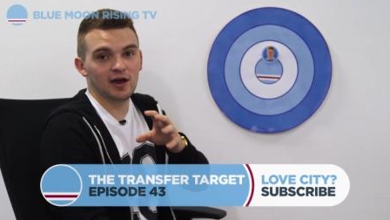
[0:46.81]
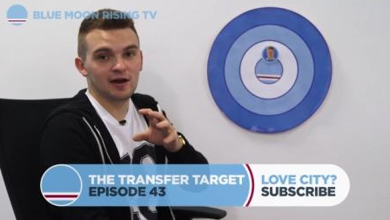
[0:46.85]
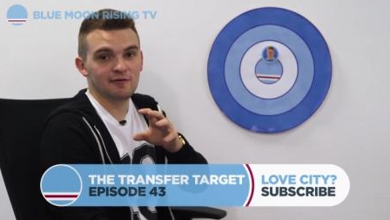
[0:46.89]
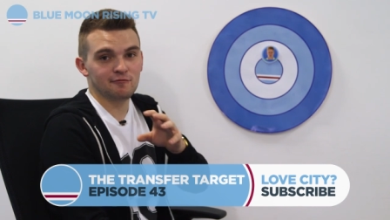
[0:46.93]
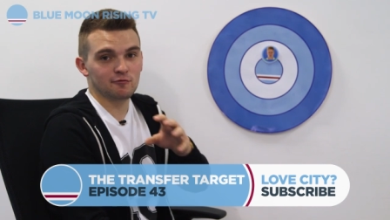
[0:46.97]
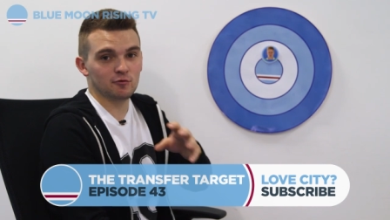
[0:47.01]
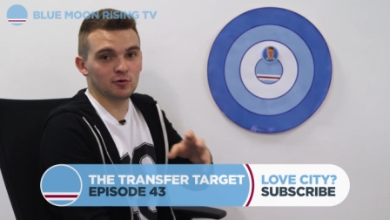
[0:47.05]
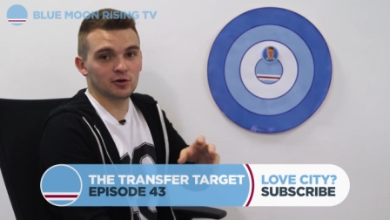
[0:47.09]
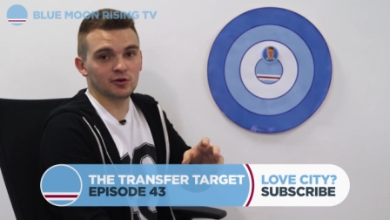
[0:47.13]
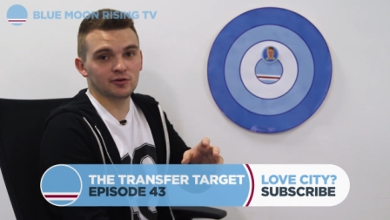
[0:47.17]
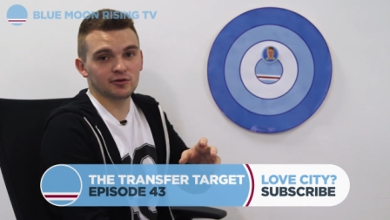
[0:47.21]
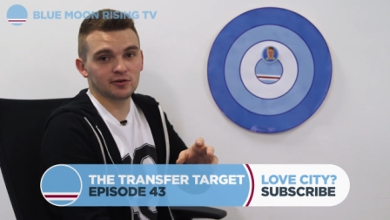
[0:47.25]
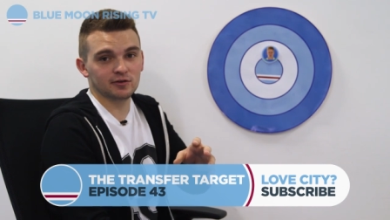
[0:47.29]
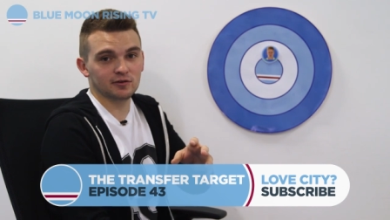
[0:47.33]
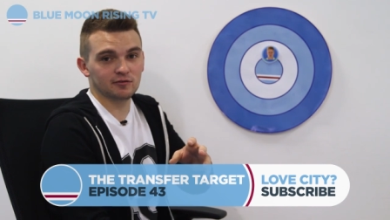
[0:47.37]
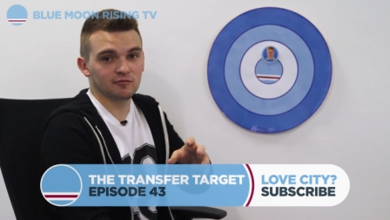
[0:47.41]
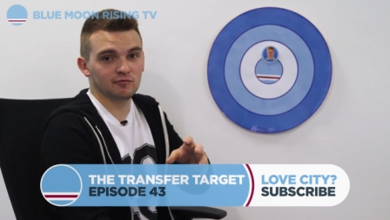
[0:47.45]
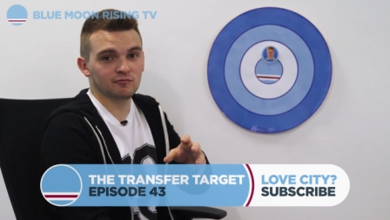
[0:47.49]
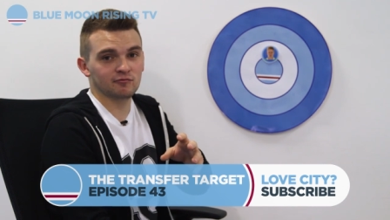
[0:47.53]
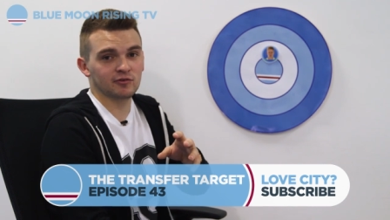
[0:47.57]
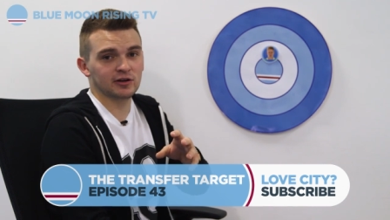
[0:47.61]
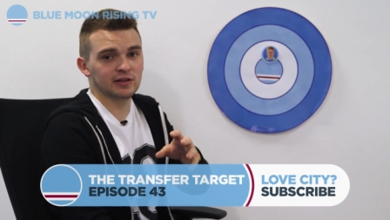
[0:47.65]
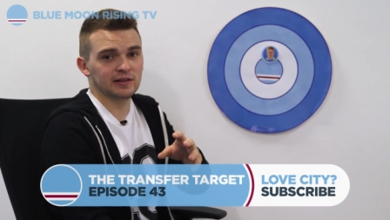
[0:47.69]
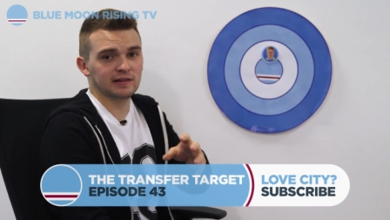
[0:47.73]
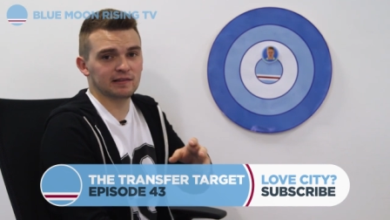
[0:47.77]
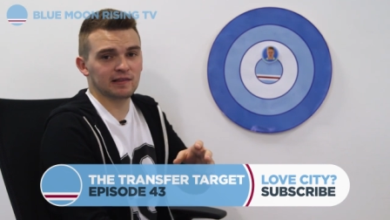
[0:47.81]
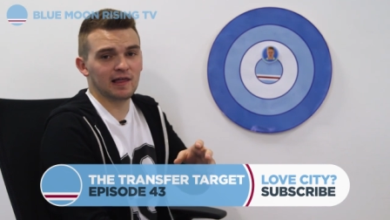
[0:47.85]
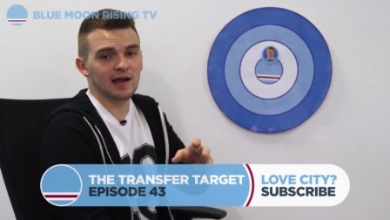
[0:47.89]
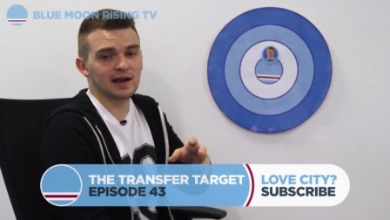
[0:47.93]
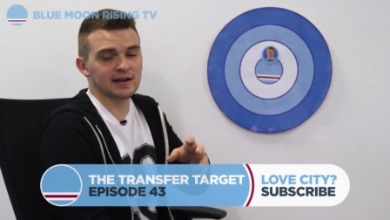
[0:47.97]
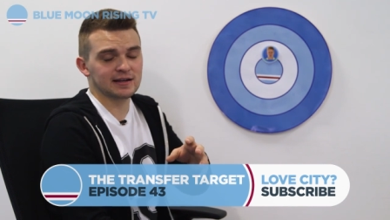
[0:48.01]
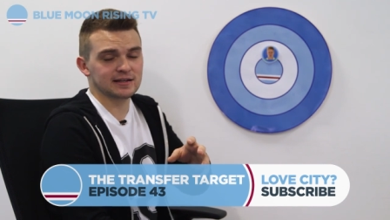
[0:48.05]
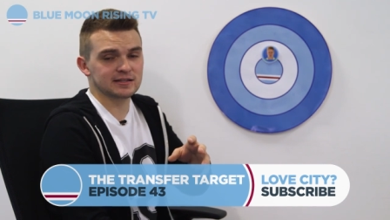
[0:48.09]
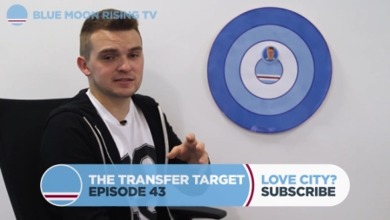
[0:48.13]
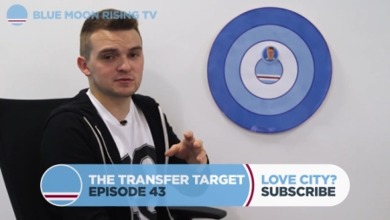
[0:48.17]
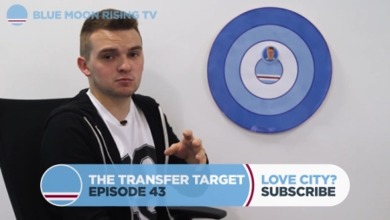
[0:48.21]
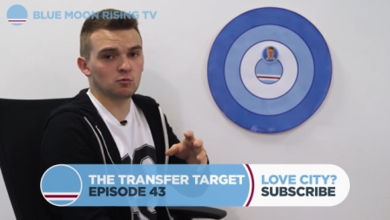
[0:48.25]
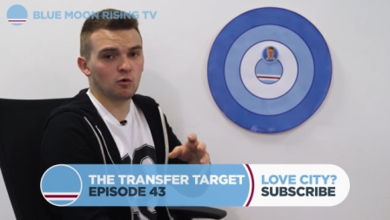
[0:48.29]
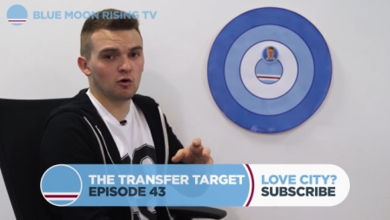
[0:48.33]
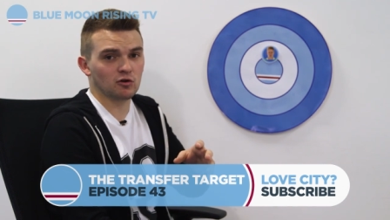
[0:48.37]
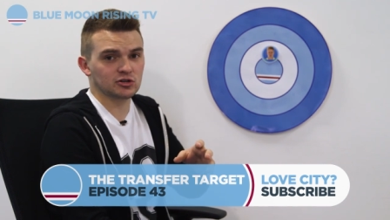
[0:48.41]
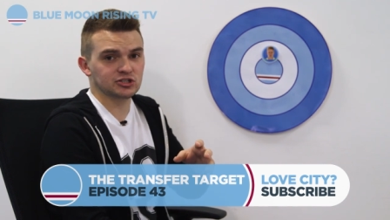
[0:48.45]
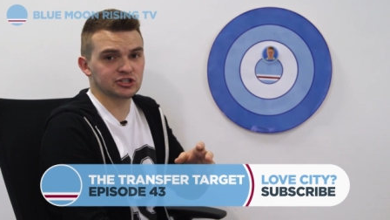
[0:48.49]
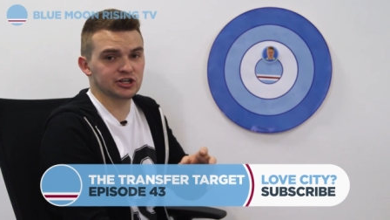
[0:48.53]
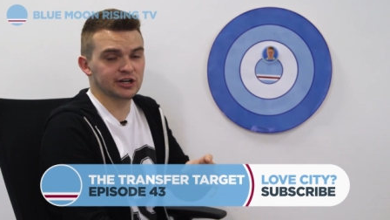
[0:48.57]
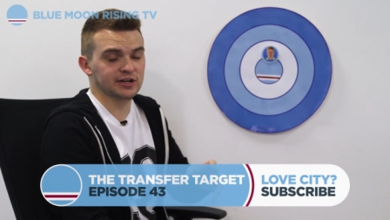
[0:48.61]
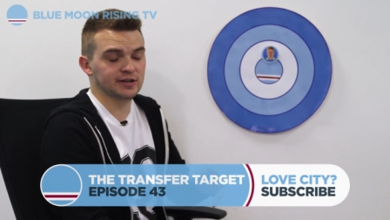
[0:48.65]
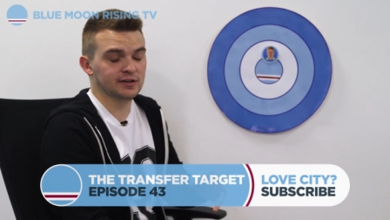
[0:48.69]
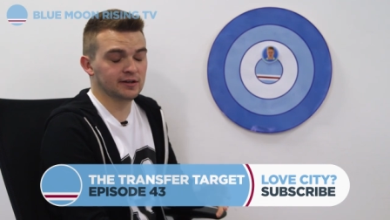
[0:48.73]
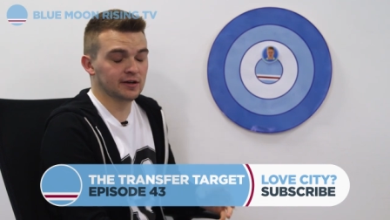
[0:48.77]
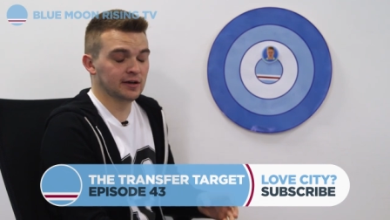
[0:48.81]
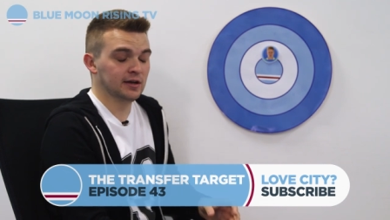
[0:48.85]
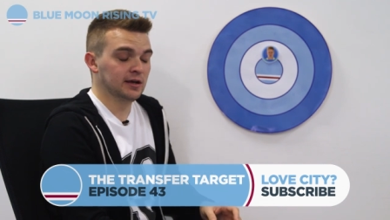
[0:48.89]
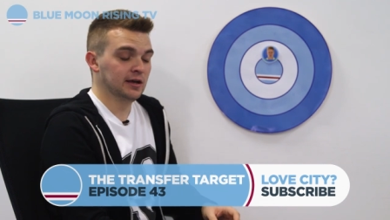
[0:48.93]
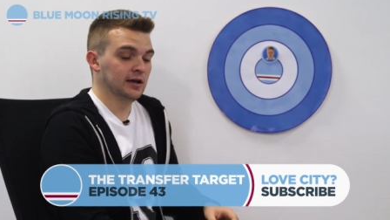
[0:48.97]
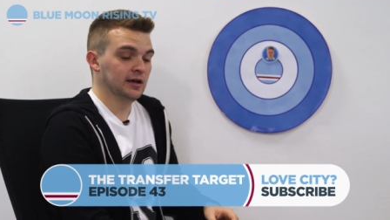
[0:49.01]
Everyone really liked watching